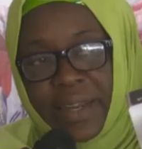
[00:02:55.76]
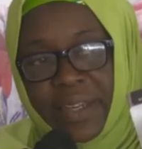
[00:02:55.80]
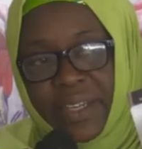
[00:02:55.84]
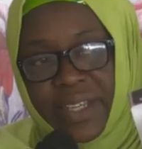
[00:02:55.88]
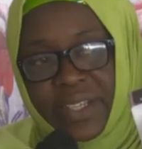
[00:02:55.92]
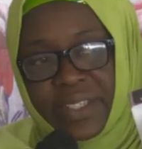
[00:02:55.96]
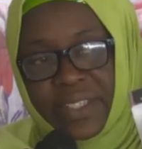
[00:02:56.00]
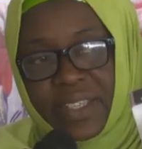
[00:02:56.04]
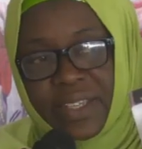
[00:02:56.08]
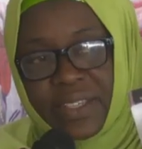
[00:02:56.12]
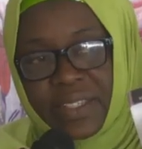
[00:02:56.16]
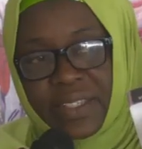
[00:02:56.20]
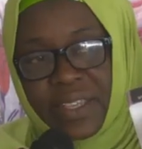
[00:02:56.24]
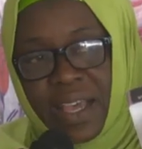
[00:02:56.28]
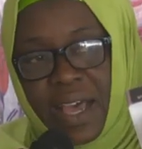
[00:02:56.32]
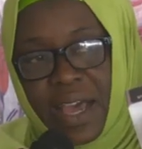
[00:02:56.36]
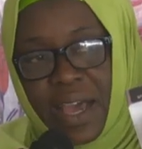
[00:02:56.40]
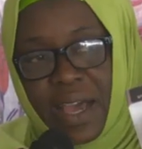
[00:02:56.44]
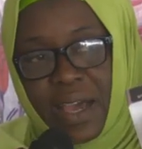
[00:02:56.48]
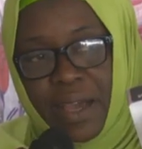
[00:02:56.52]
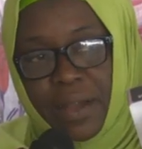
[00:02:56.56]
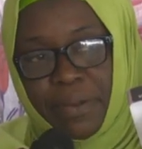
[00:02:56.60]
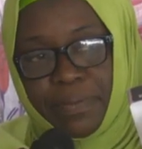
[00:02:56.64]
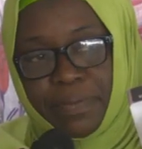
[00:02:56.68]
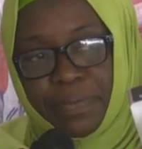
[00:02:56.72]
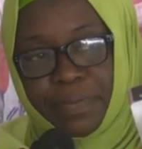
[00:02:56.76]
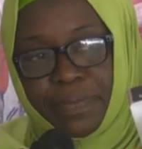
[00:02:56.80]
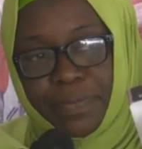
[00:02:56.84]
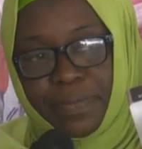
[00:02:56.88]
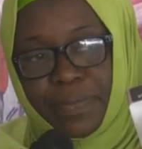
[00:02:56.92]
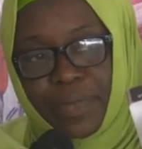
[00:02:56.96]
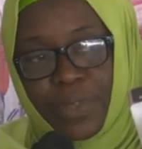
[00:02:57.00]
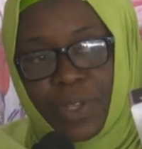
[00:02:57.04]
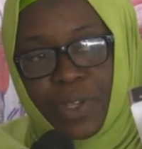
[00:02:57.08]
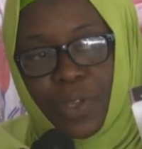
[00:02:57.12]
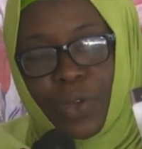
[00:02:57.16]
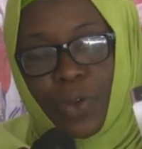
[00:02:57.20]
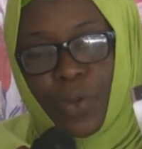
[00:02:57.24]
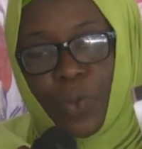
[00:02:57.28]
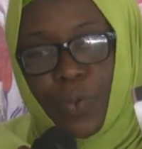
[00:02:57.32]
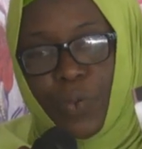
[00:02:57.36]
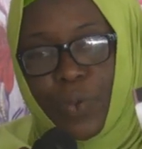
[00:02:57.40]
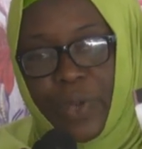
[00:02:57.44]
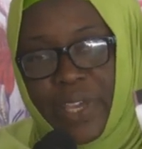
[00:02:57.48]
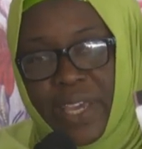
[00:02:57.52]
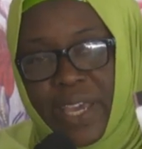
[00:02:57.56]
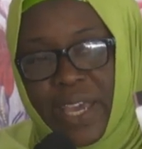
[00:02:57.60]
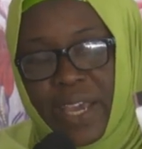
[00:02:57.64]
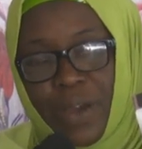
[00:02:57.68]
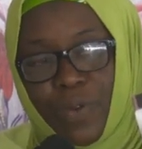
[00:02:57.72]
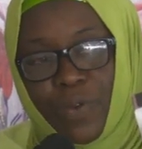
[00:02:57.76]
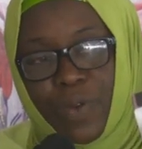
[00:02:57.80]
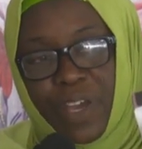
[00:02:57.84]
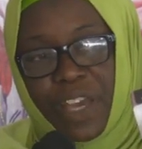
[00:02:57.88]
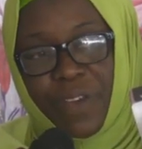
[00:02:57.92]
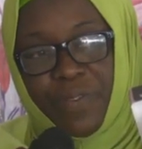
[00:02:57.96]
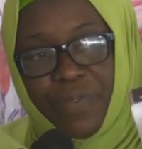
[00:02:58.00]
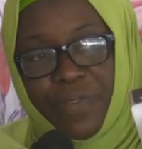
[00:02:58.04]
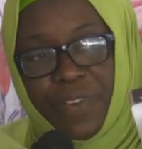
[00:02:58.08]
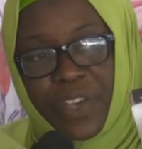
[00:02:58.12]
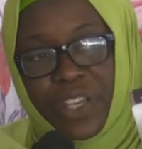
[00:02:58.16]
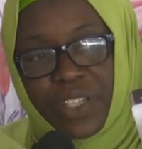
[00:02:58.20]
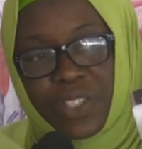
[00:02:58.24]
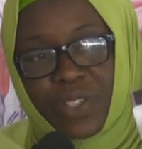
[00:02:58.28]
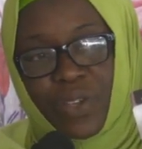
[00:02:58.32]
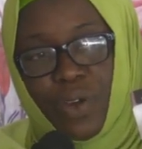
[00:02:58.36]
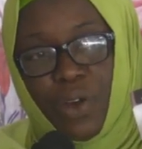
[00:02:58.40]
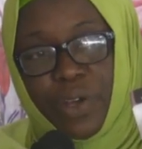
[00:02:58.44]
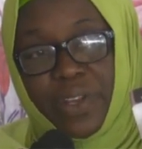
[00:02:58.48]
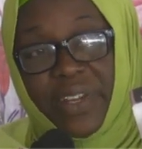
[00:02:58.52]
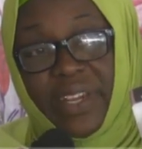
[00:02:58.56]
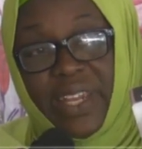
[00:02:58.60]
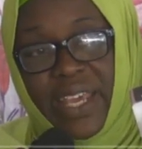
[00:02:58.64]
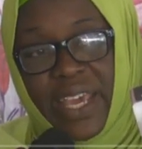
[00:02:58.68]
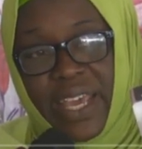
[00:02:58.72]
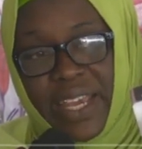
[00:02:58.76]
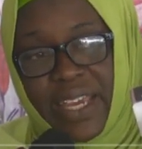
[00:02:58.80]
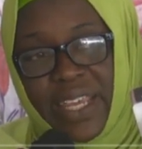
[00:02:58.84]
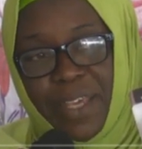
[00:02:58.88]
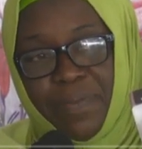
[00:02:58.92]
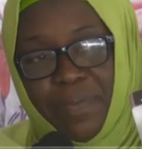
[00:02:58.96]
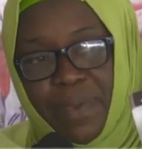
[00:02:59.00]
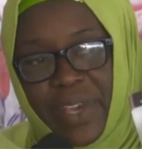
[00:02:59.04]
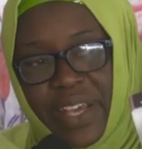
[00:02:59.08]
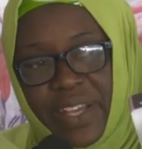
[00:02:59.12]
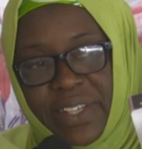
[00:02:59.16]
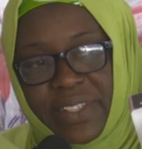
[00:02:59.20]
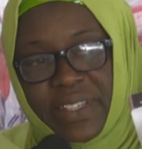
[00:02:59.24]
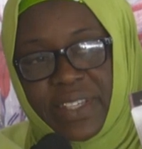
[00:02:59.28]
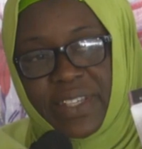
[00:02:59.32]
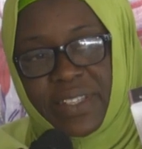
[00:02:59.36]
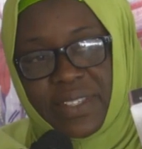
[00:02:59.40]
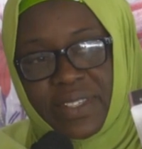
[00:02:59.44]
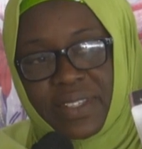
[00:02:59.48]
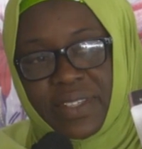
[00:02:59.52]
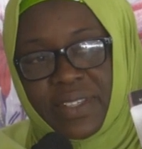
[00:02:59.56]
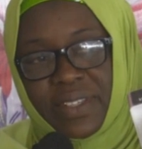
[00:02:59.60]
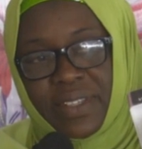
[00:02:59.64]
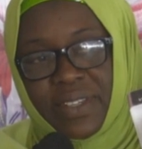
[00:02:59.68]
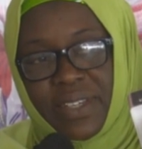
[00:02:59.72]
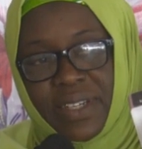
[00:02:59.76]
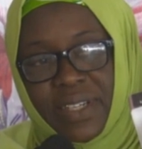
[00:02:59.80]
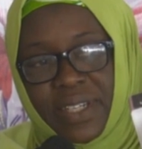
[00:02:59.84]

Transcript: And this is uh, where we are faced on daily basis